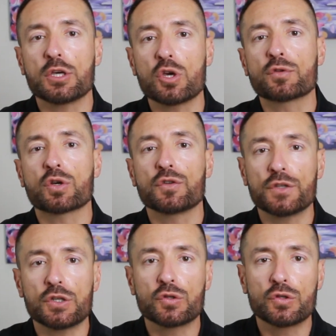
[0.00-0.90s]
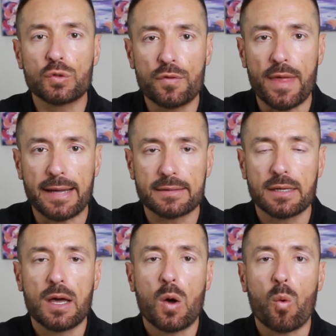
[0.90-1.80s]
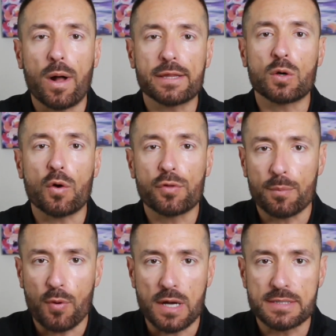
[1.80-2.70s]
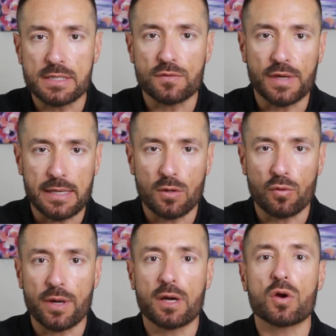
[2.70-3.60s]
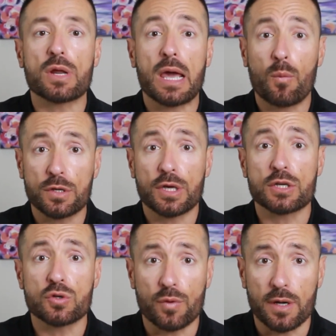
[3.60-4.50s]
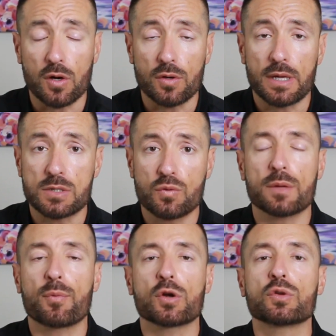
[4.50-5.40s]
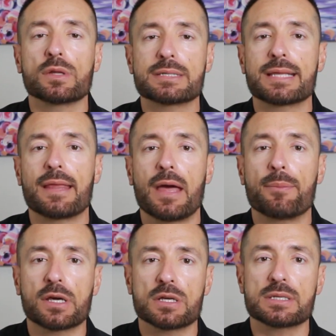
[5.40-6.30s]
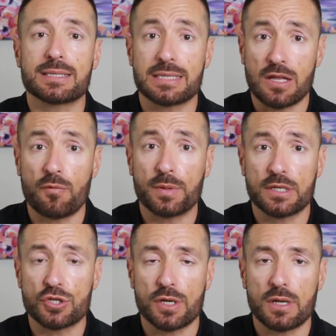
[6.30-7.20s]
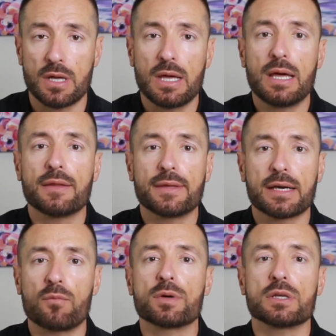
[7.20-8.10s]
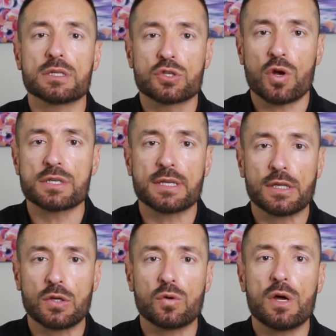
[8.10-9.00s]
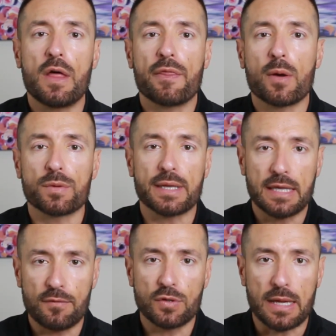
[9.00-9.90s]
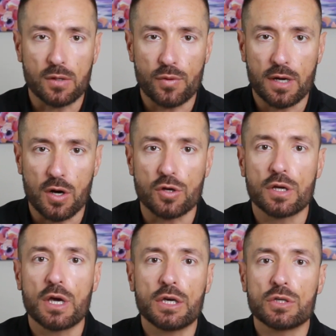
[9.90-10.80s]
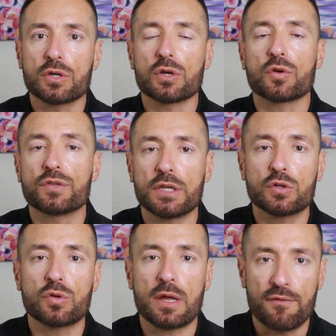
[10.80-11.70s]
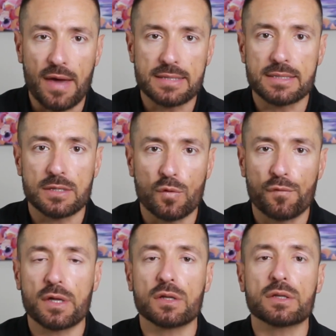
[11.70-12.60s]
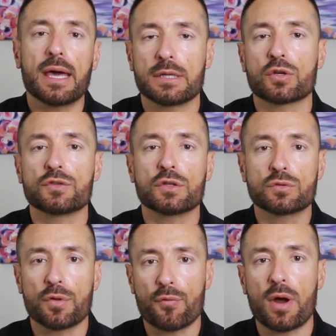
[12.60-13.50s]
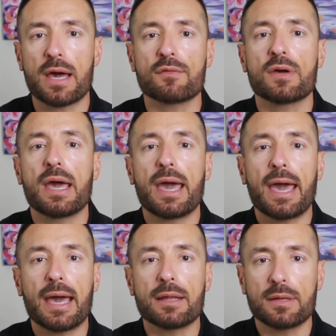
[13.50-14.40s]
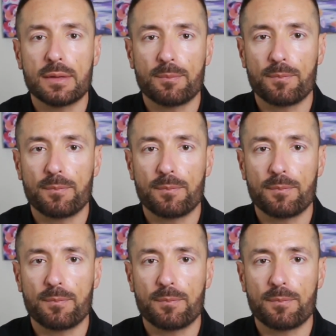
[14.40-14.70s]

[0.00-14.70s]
you have to continue to do that while you go through the process of getting your green card and when you get your green card. It's really important to understand that because it's a self petition. The government is trusting you that when they give you that green card, you're going to continue to advance in your field and you continue to thrive and,